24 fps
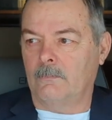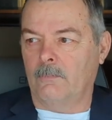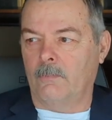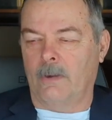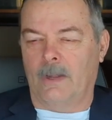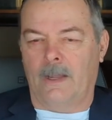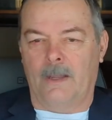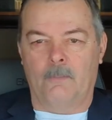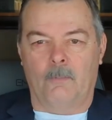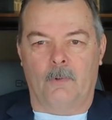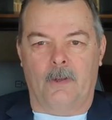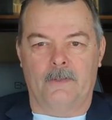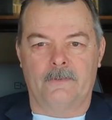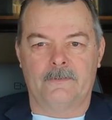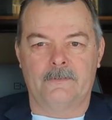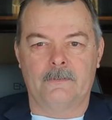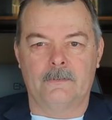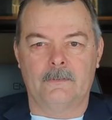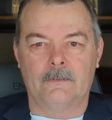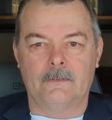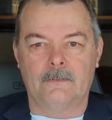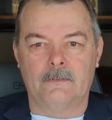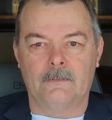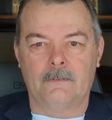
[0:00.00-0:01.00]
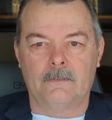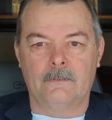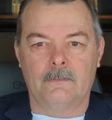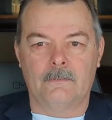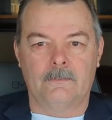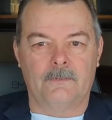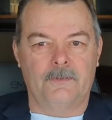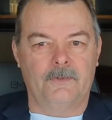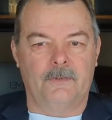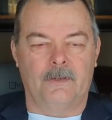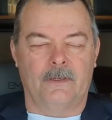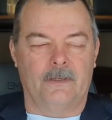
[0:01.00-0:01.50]
where I was.
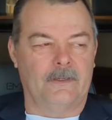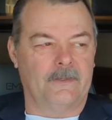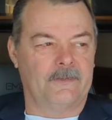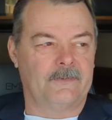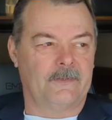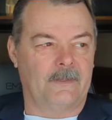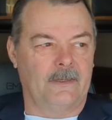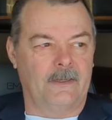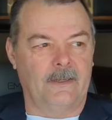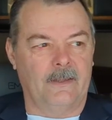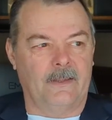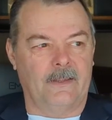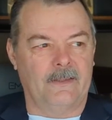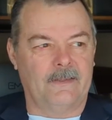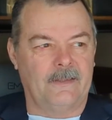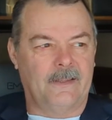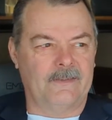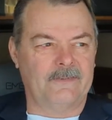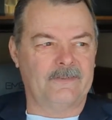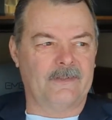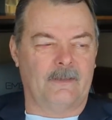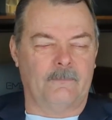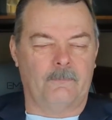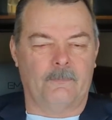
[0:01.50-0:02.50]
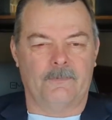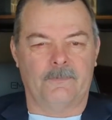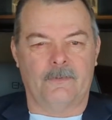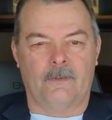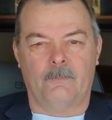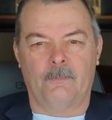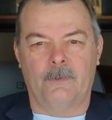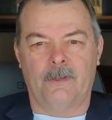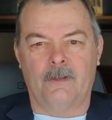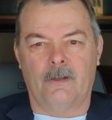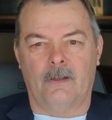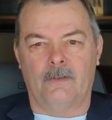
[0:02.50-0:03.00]
You didn't listen to any of that. That stuff was,
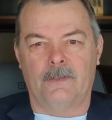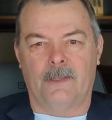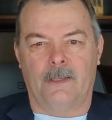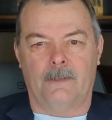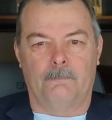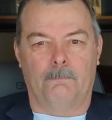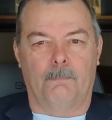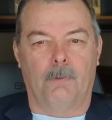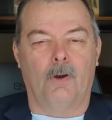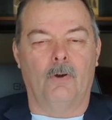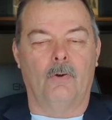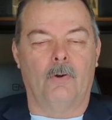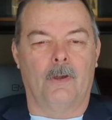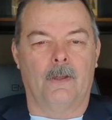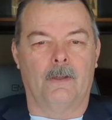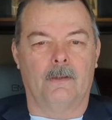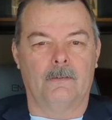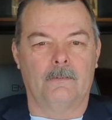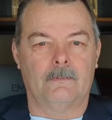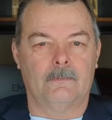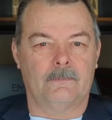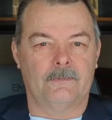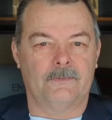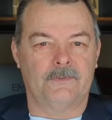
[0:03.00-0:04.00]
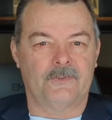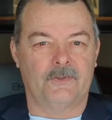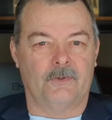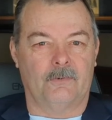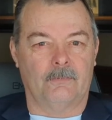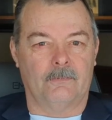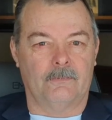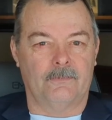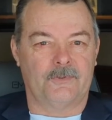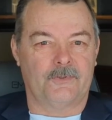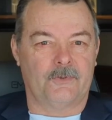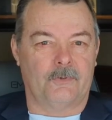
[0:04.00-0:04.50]
we called that bogue,
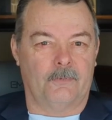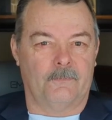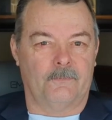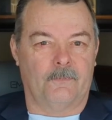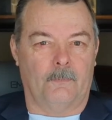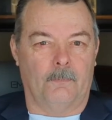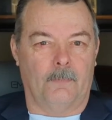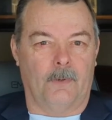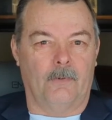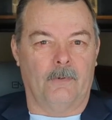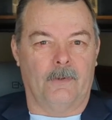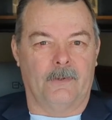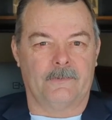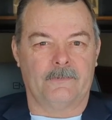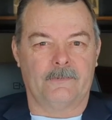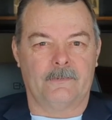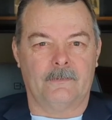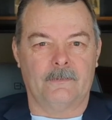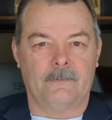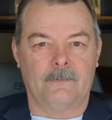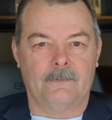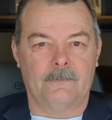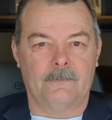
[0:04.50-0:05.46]
short for bogus.